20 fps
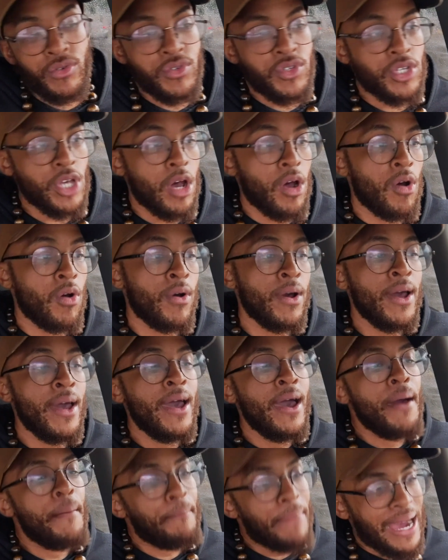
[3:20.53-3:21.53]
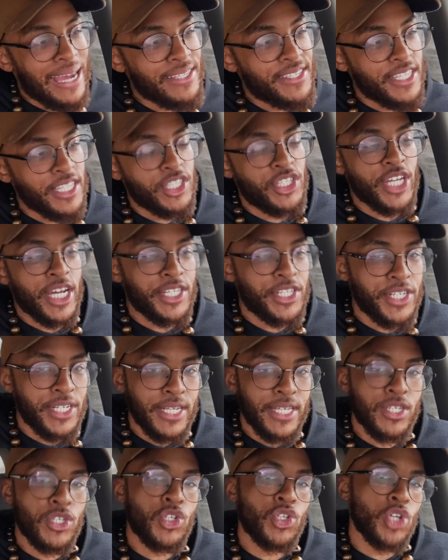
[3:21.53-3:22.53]
So my suggestion
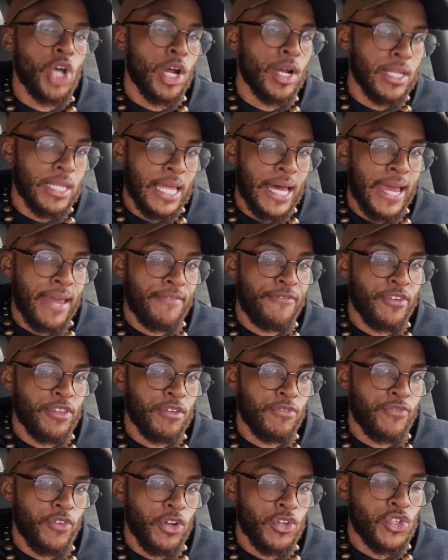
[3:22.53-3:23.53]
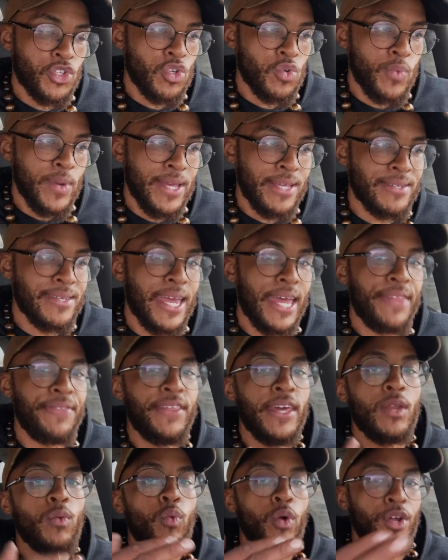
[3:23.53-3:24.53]
is start light for the first 2 weeks and
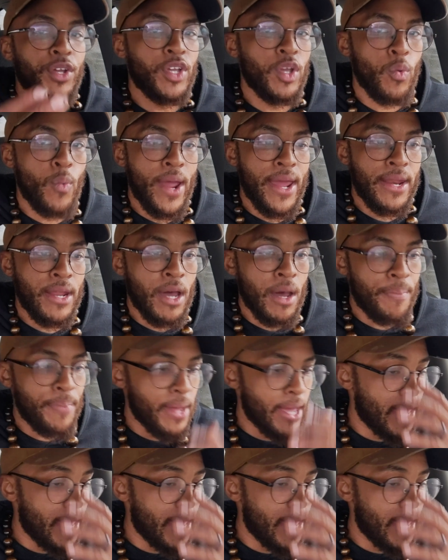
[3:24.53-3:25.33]
then work your weight up.